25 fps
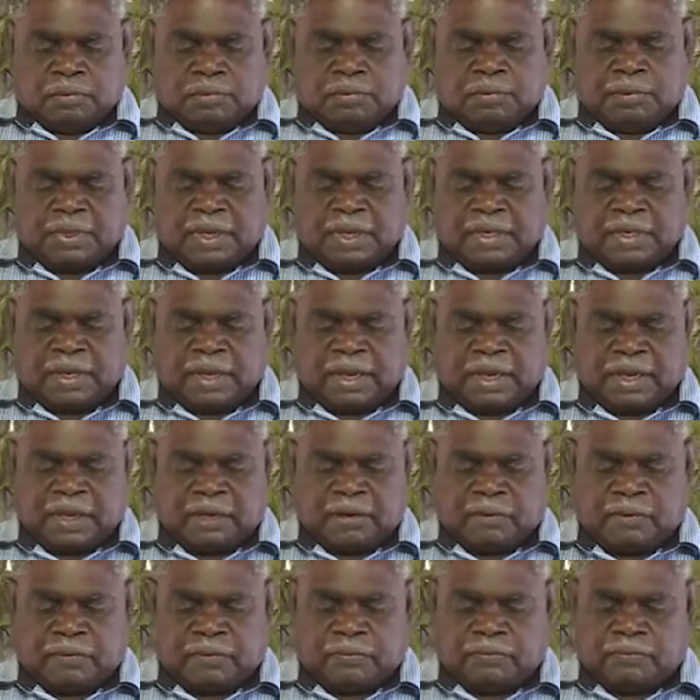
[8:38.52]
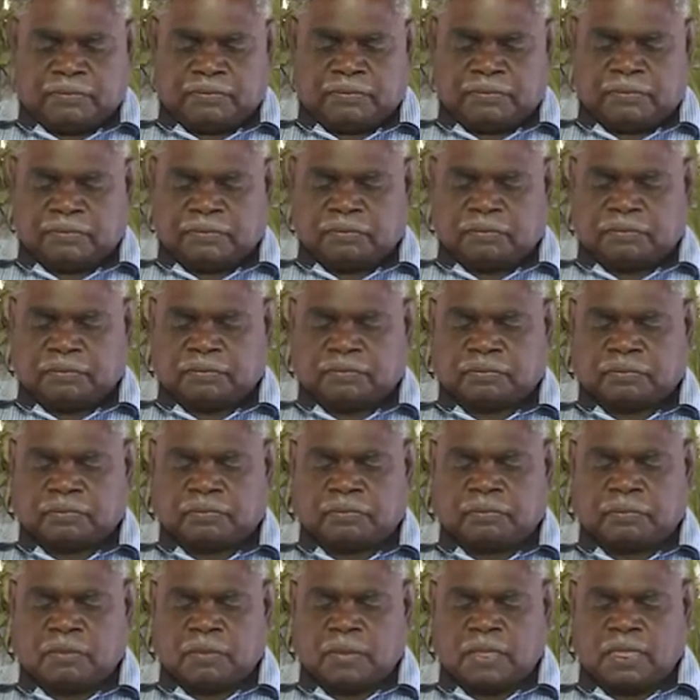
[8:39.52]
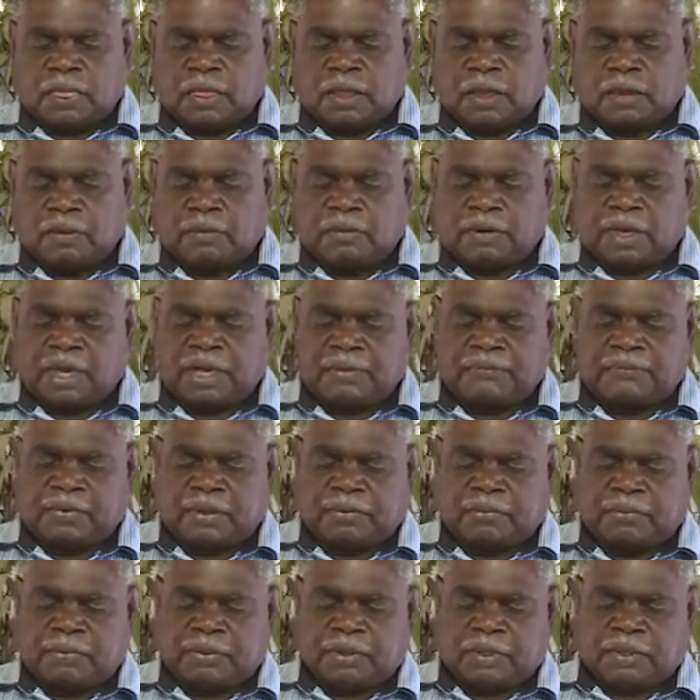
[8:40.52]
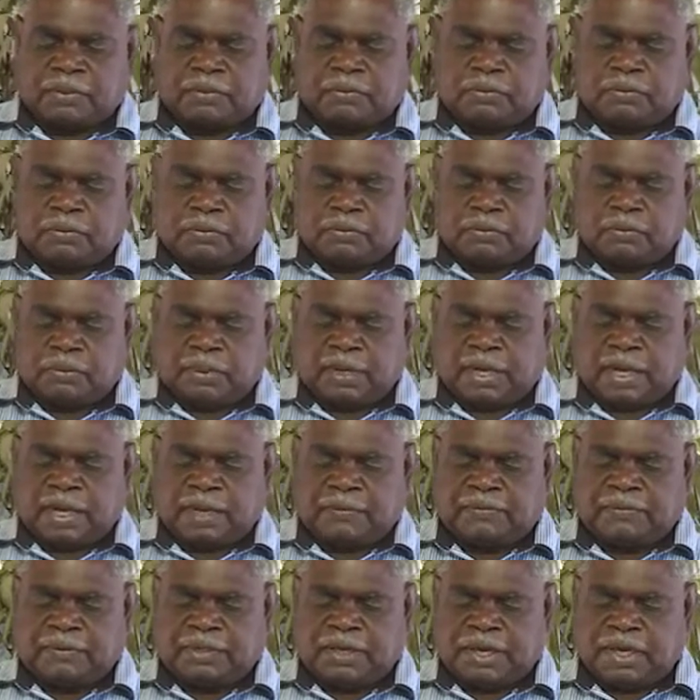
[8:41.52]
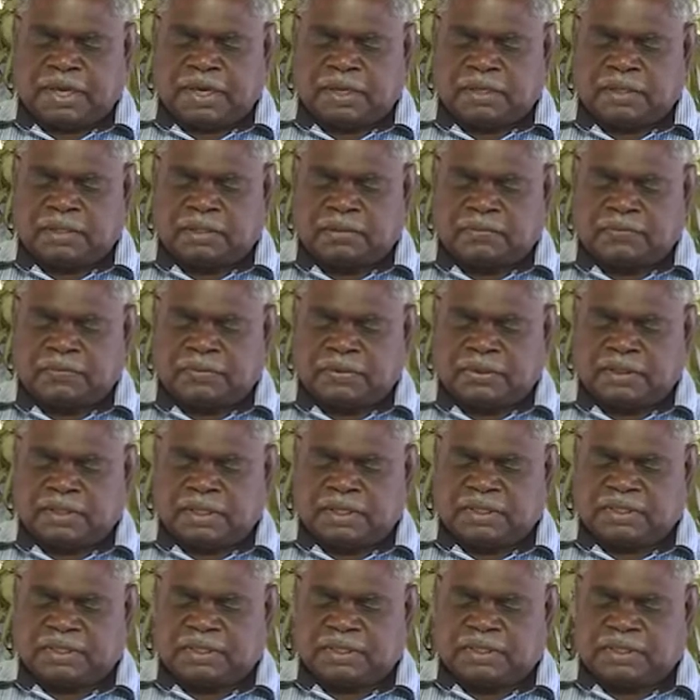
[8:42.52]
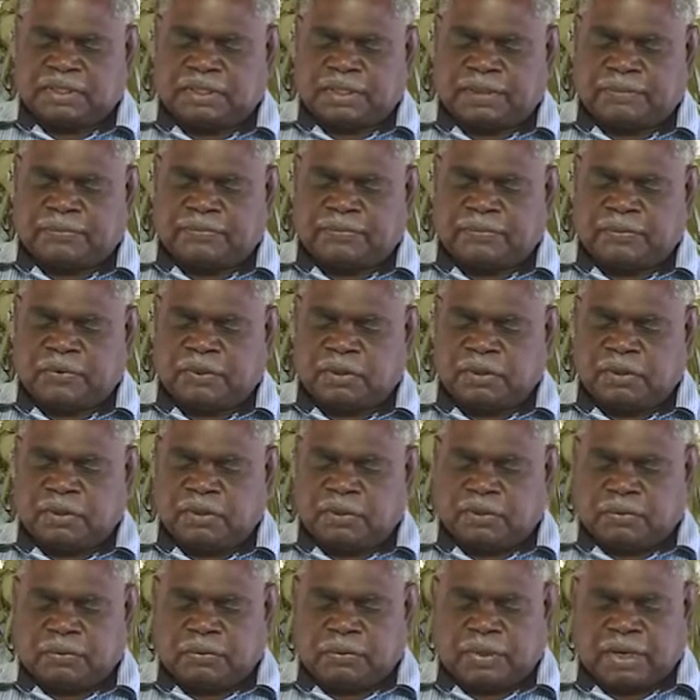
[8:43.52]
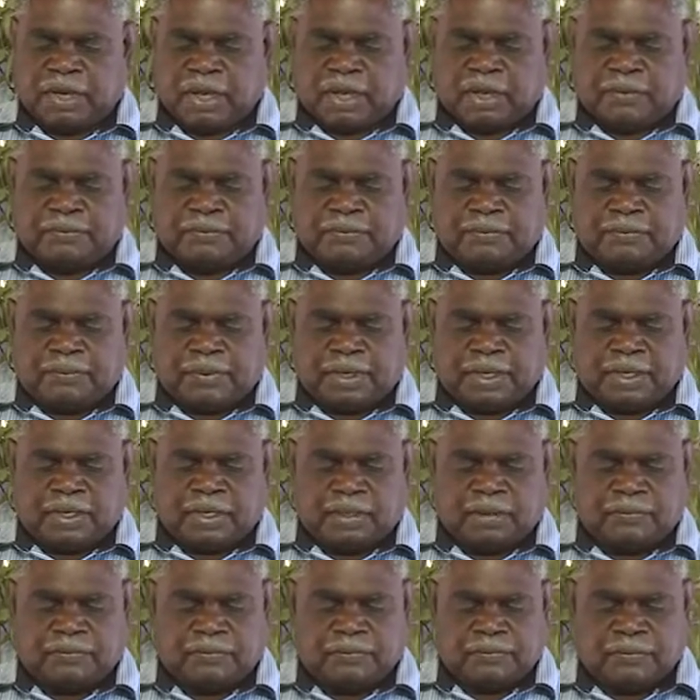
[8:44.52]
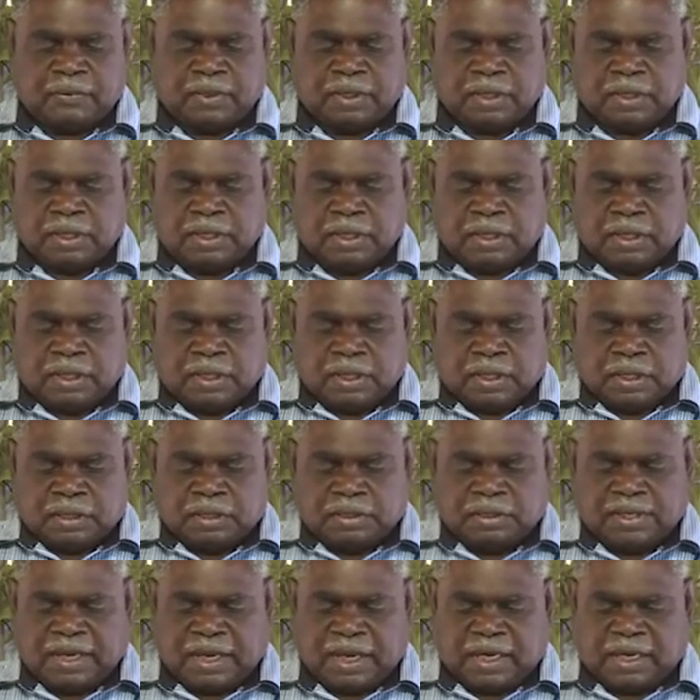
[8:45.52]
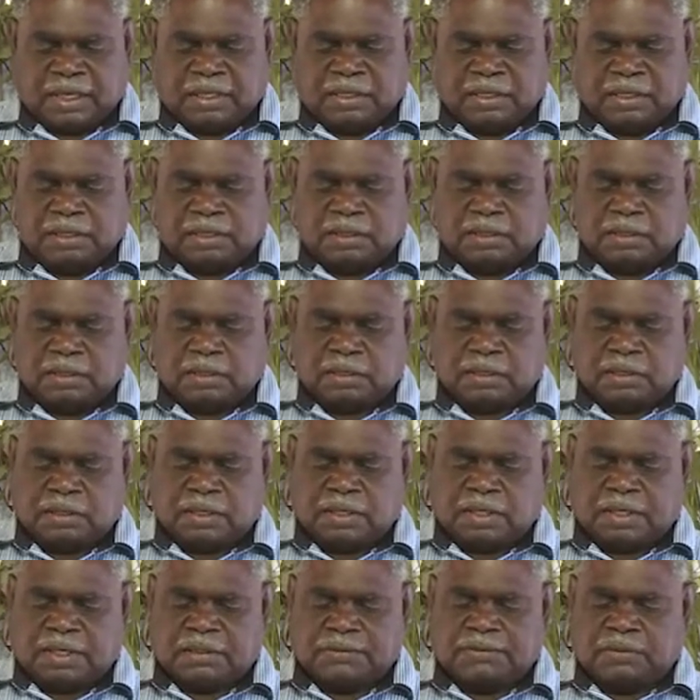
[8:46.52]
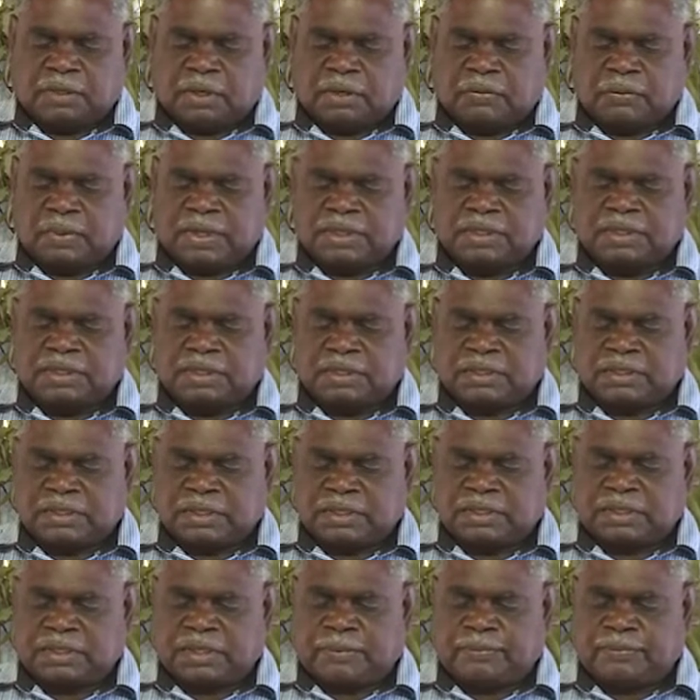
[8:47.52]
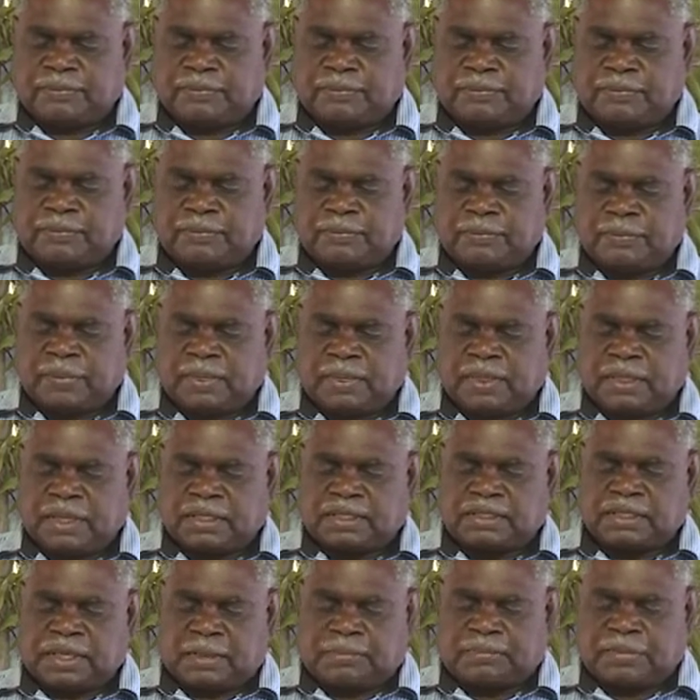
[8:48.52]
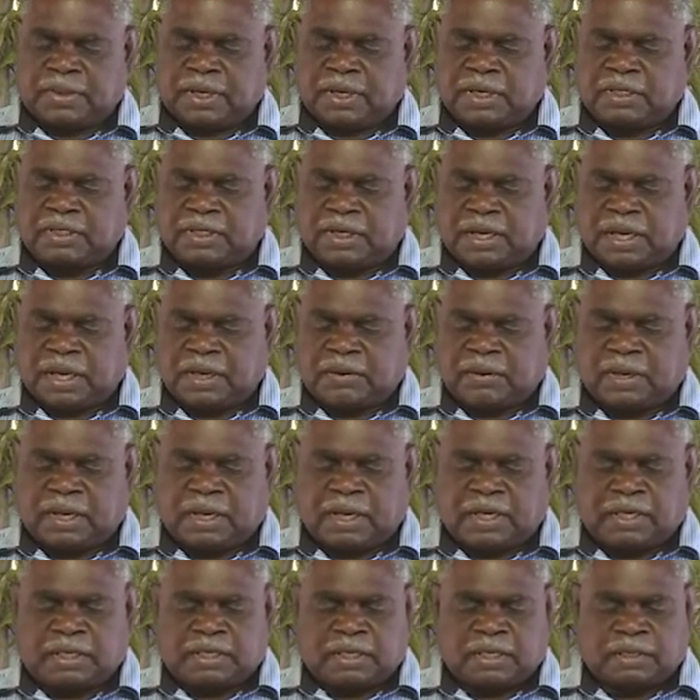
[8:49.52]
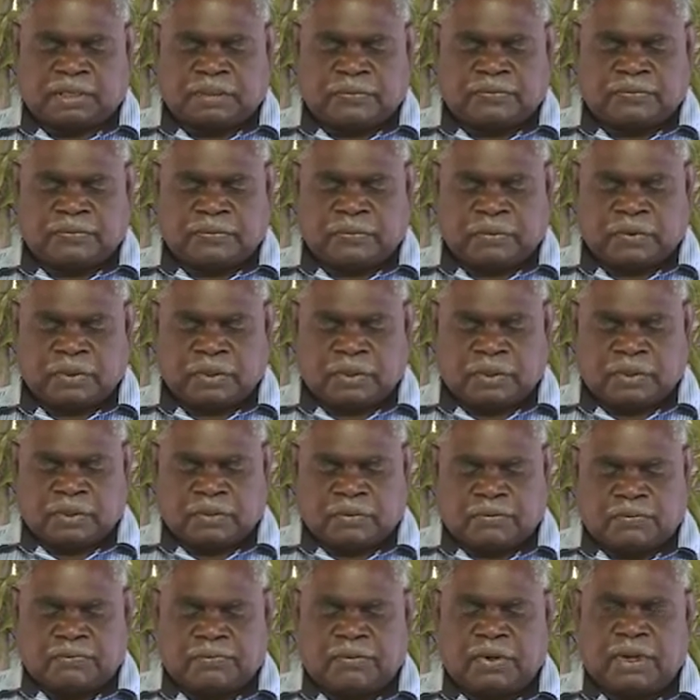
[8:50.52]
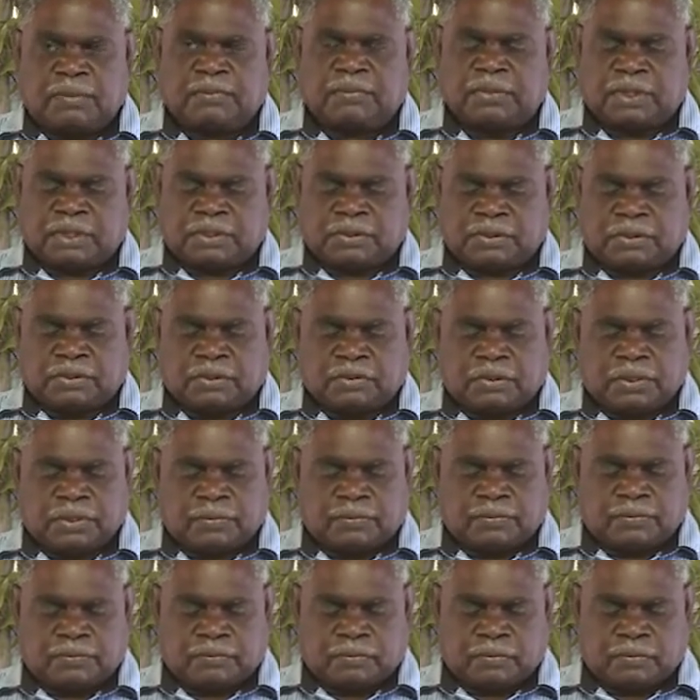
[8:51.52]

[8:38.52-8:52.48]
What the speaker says: But now, right from birth, we have changed this system. We have been challenged into a Western system that separates our elders from the children.